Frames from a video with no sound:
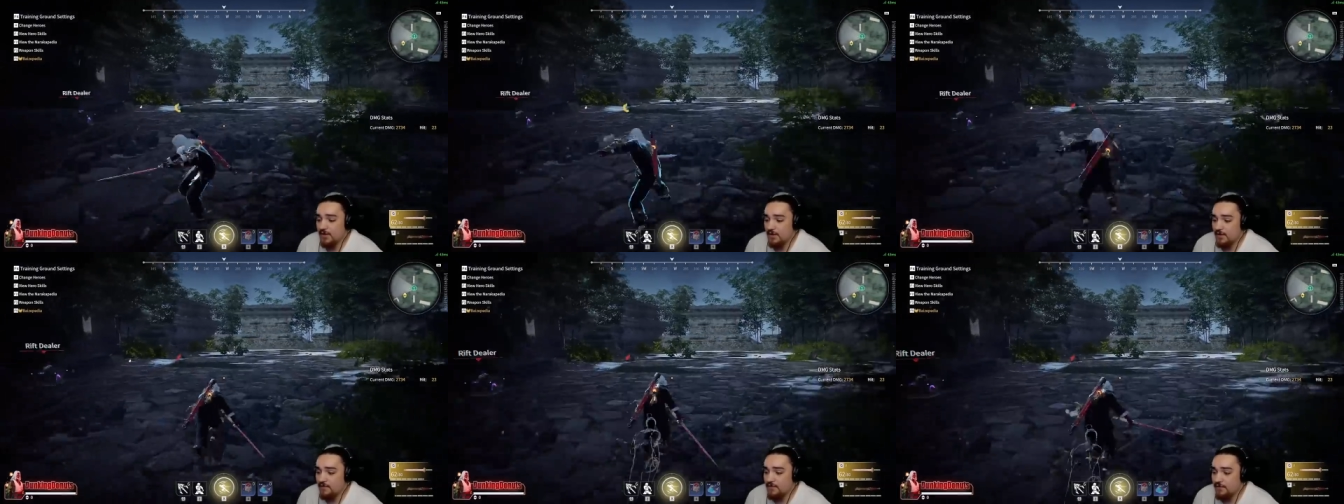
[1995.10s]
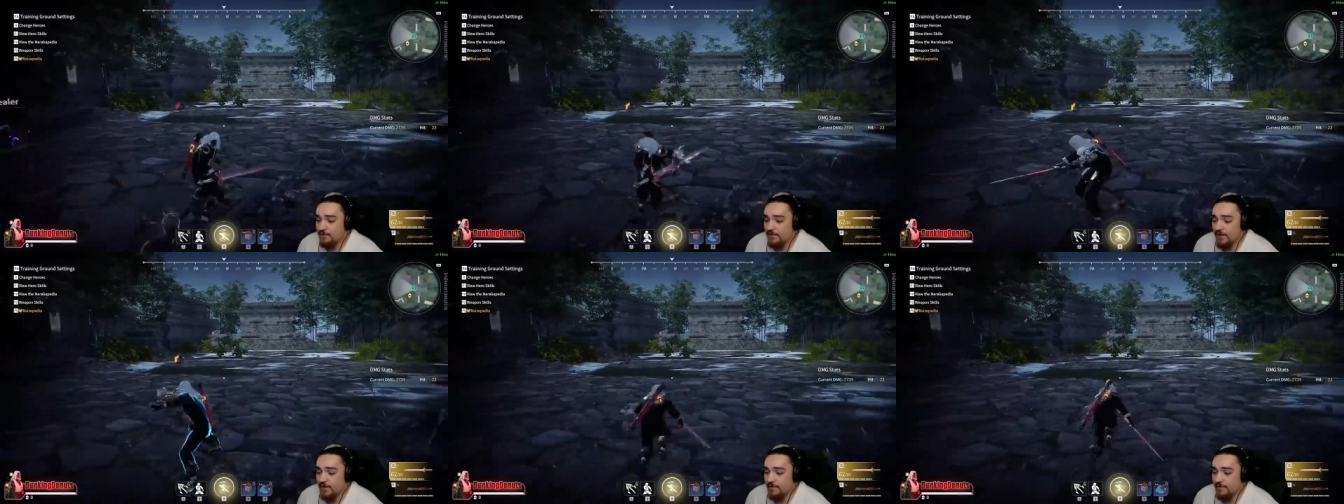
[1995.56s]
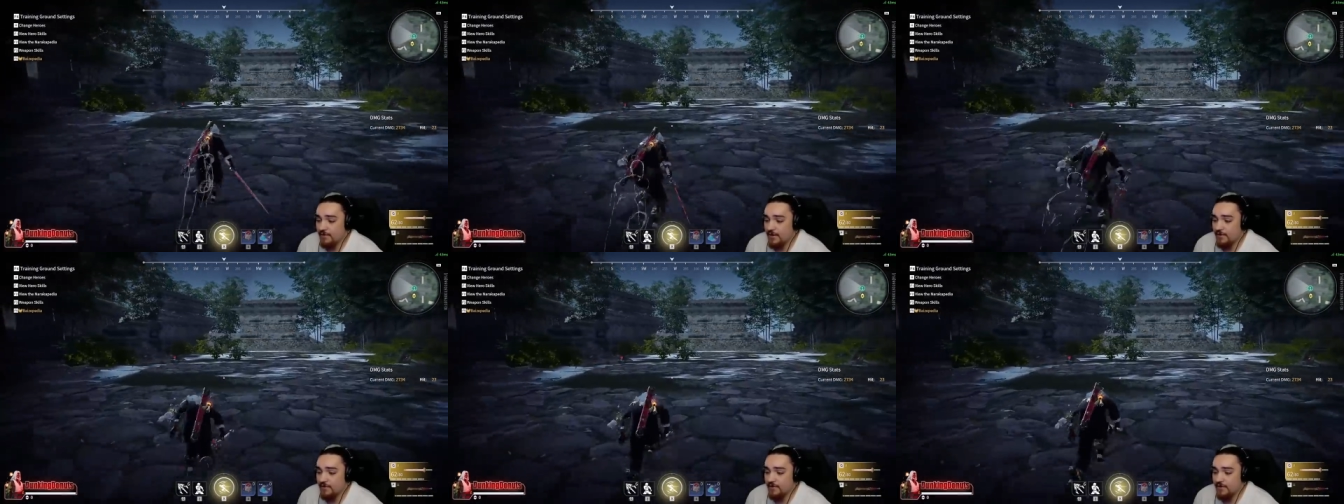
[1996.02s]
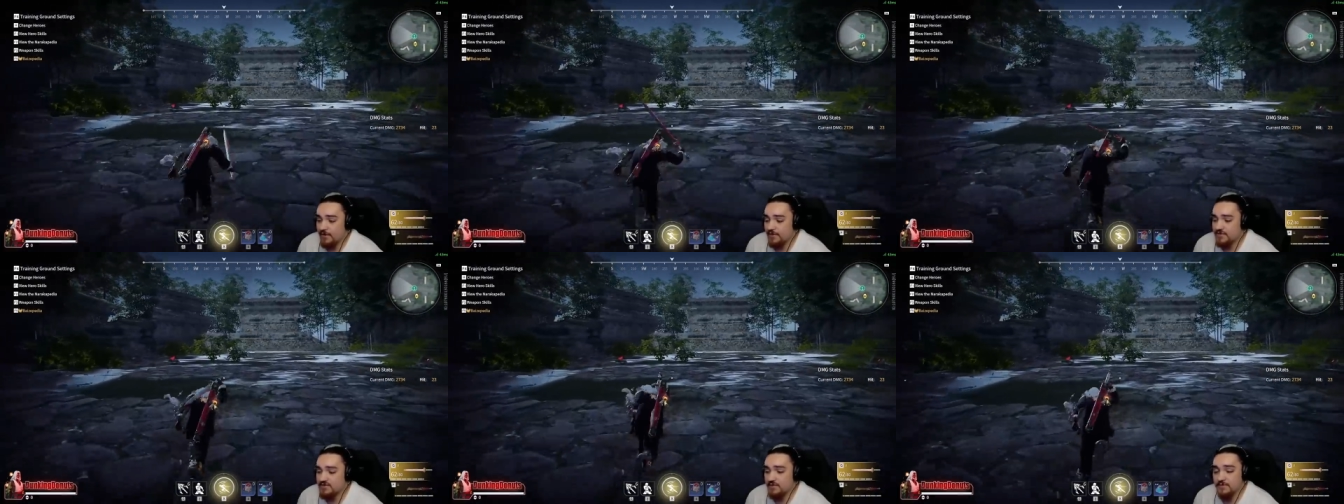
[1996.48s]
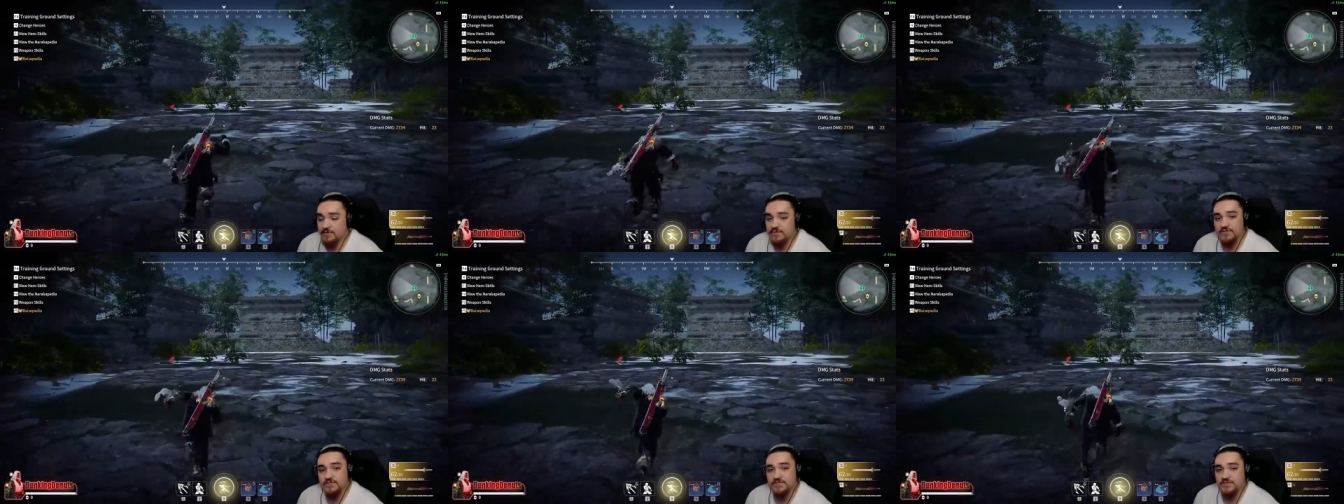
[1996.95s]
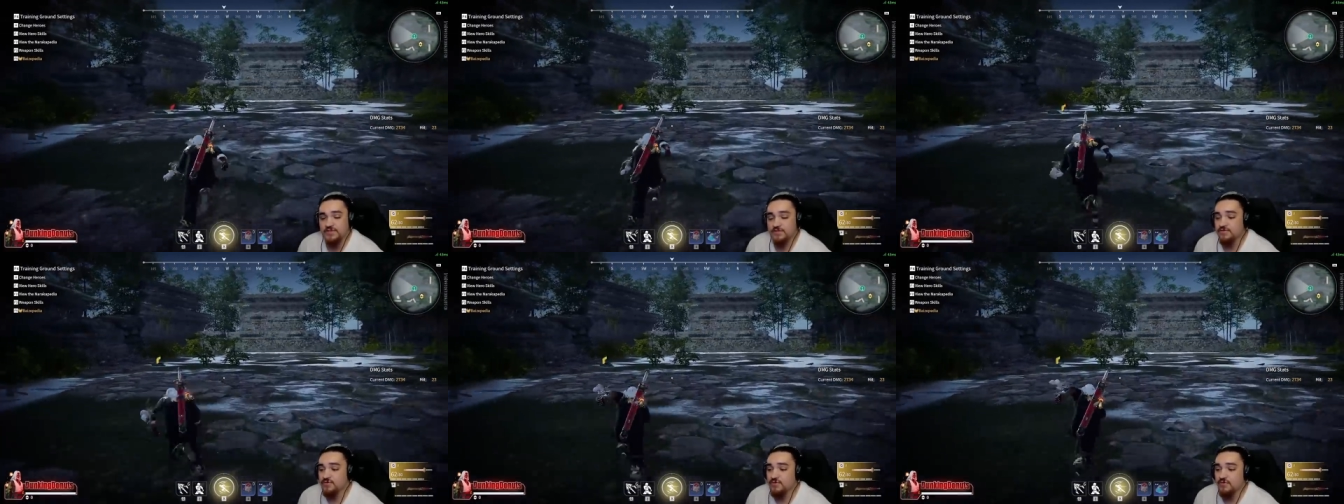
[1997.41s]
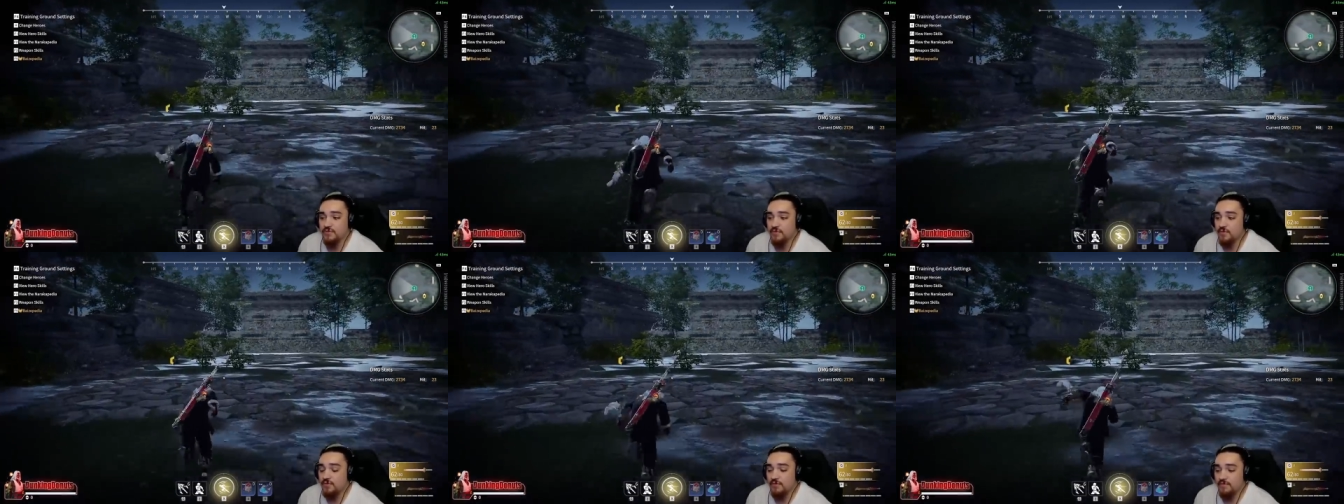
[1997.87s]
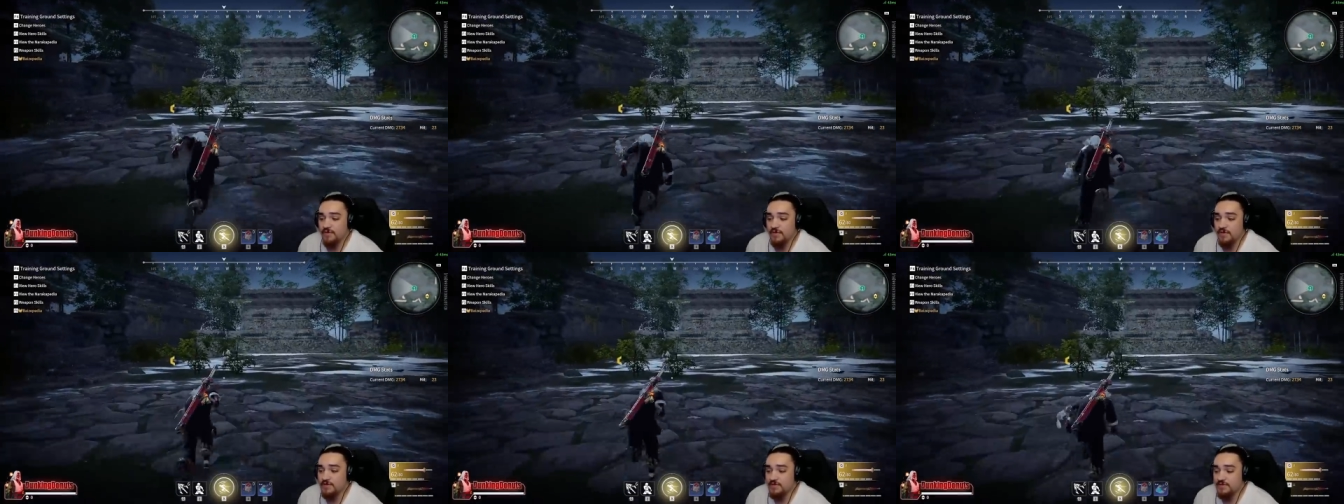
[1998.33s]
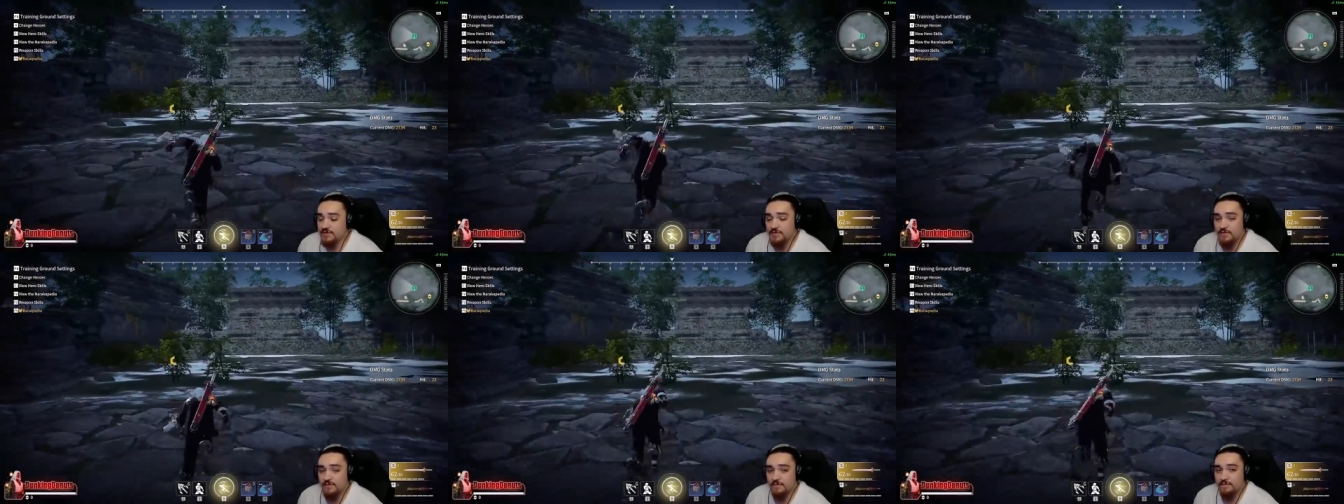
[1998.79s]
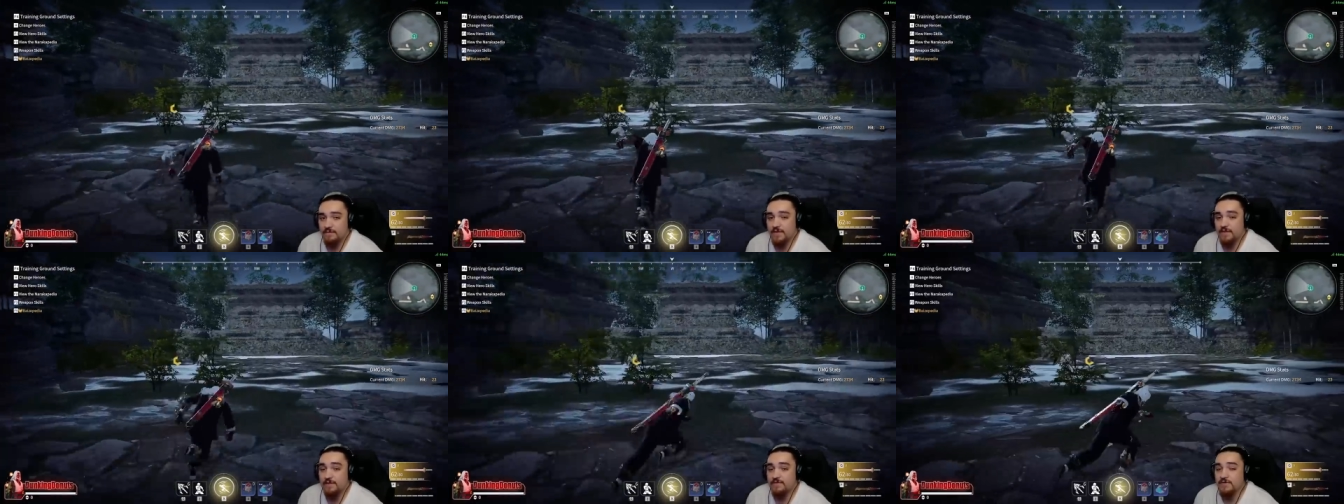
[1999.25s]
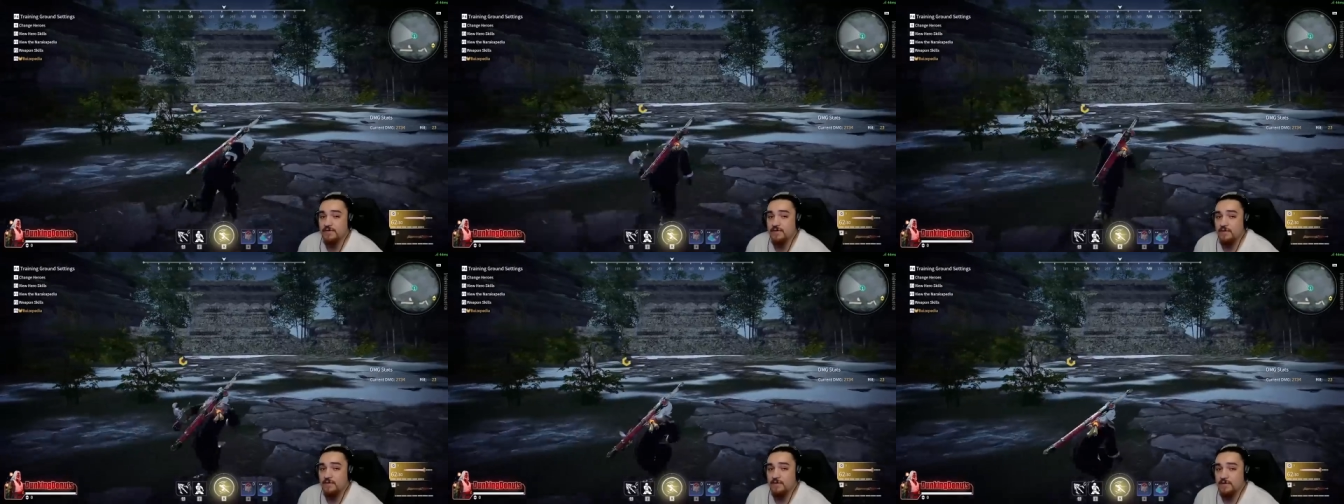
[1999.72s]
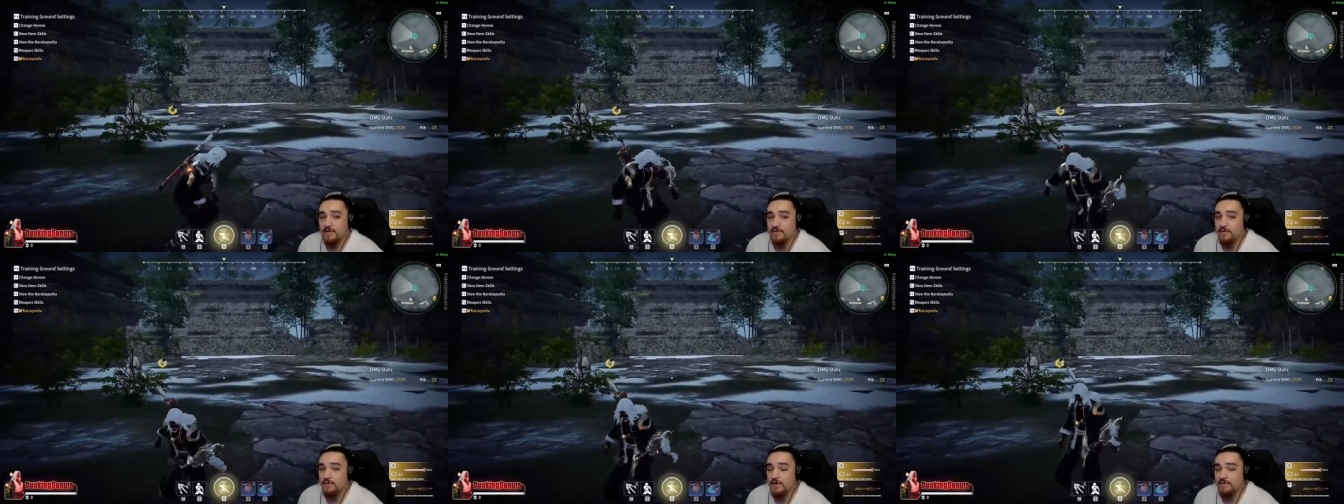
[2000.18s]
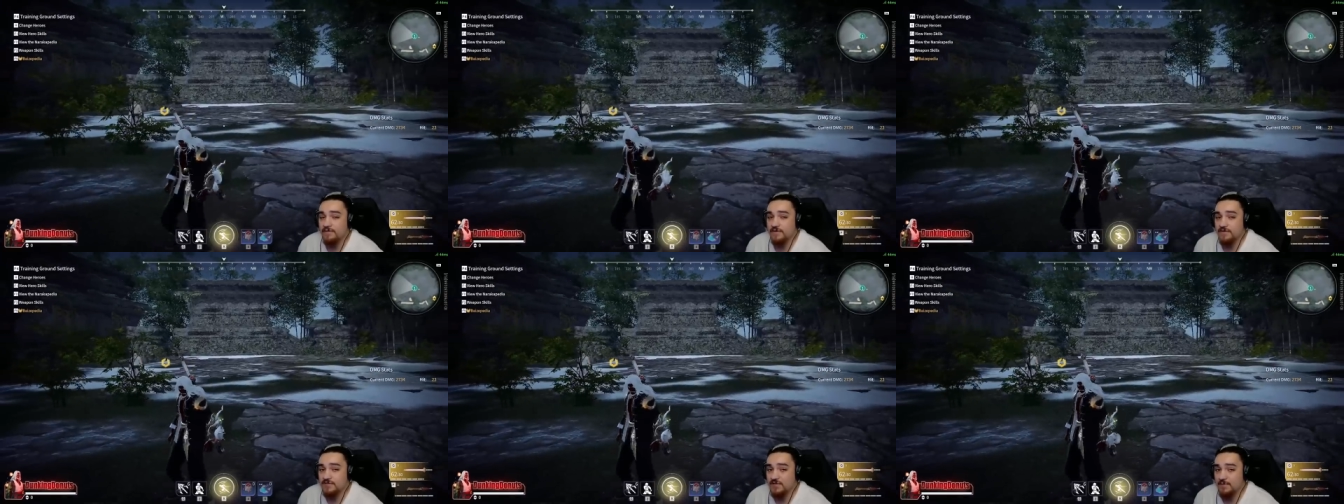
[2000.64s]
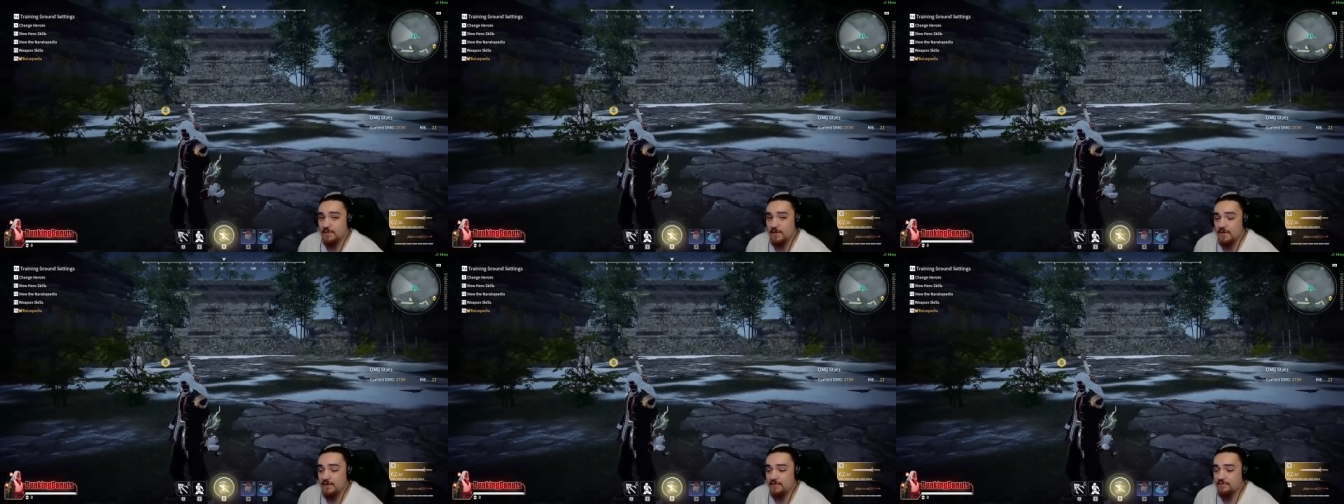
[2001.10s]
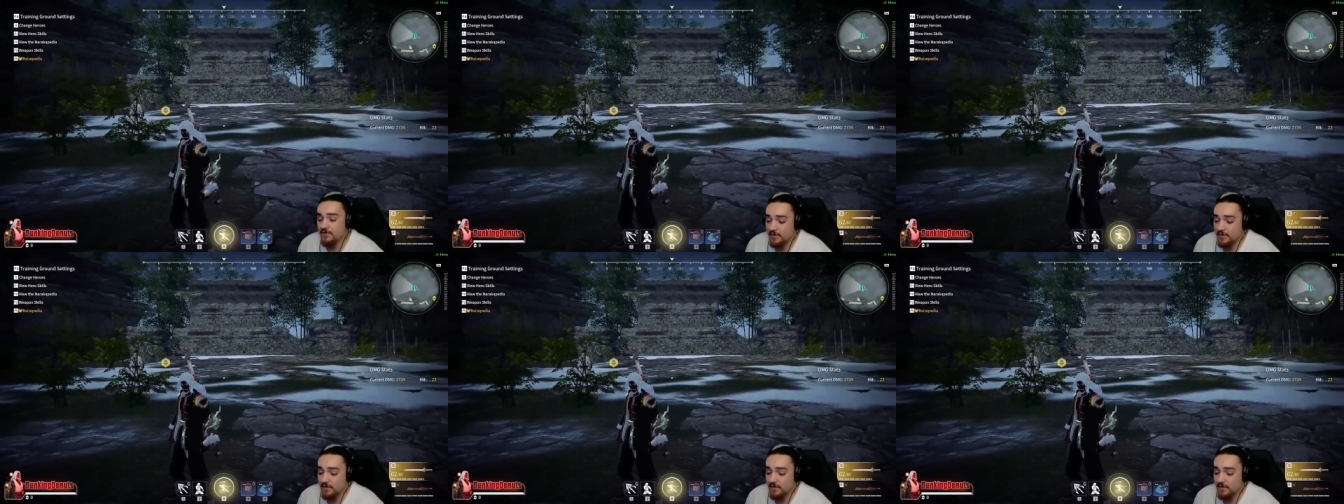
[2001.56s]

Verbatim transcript: if you're running around and someone's seen you do all of these, they're going to know that you don't have any stamina left.